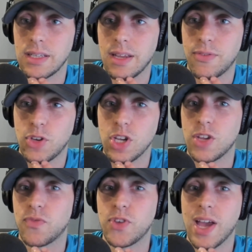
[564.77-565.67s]
If you
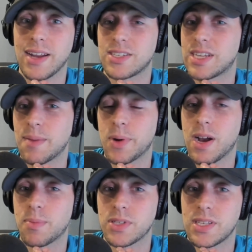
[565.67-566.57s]
if you had to skip a
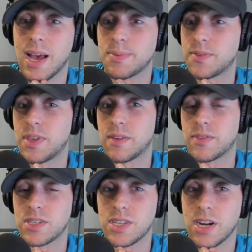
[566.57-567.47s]
couple steps, if you think of it
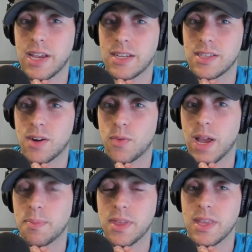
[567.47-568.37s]
as a staircase, not a
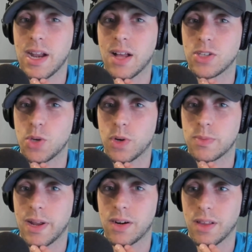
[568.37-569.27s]
ramp, then the analogy works
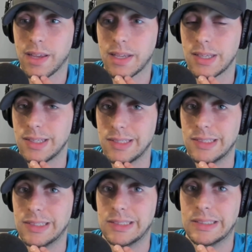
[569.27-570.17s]
better. Like,
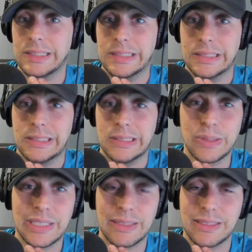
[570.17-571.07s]
you don't
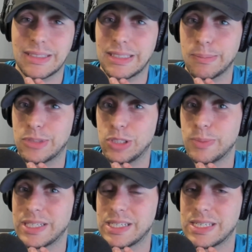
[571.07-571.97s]
want to skip too
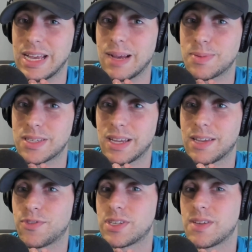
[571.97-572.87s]
many steps. Like
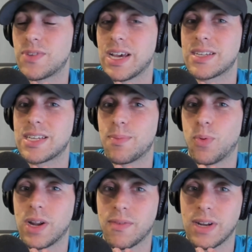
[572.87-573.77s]
if you if you got to skip
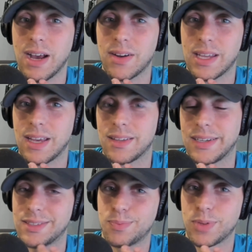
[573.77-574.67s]
one every now and again,
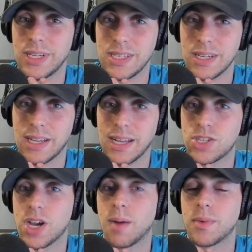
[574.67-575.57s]
like it's pretty easy to
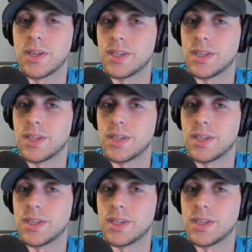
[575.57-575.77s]
catch up.